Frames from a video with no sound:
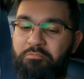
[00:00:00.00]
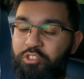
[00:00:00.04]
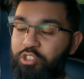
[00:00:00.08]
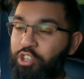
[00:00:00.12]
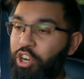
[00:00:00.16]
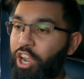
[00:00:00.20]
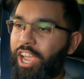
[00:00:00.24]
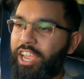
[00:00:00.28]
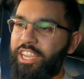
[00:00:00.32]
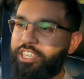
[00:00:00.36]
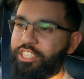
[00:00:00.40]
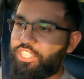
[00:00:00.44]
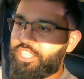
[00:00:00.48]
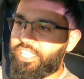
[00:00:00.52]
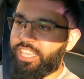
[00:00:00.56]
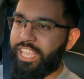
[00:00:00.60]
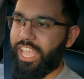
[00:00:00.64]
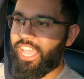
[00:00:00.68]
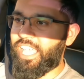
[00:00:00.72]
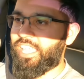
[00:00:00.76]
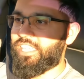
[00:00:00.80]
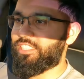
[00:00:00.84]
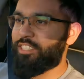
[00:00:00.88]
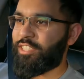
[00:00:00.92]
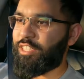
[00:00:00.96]
trying to
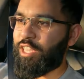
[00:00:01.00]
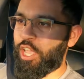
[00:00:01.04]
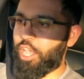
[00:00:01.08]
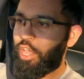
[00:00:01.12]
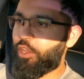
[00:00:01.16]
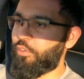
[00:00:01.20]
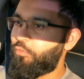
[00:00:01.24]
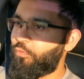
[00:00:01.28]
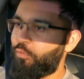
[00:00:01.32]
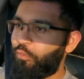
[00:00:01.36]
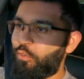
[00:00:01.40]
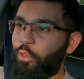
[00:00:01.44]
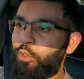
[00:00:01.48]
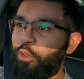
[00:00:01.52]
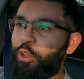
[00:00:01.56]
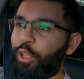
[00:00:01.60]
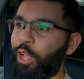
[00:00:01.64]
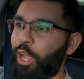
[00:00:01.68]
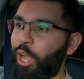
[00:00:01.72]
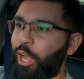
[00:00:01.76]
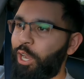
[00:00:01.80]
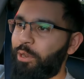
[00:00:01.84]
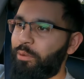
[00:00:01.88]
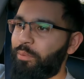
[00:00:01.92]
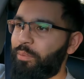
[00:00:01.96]
get a certain fuel
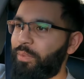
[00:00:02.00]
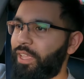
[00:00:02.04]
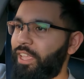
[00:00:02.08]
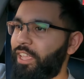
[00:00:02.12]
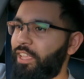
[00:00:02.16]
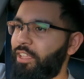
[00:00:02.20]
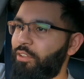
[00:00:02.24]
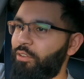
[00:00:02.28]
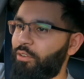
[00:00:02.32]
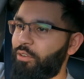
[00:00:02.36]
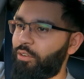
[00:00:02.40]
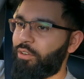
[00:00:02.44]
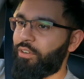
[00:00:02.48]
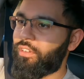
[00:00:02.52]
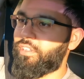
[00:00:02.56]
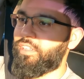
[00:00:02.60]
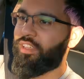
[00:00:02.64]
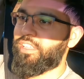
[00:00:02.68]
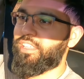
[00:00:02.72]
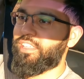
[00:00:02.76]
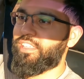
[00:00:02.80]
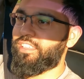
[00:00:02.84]
economy, or,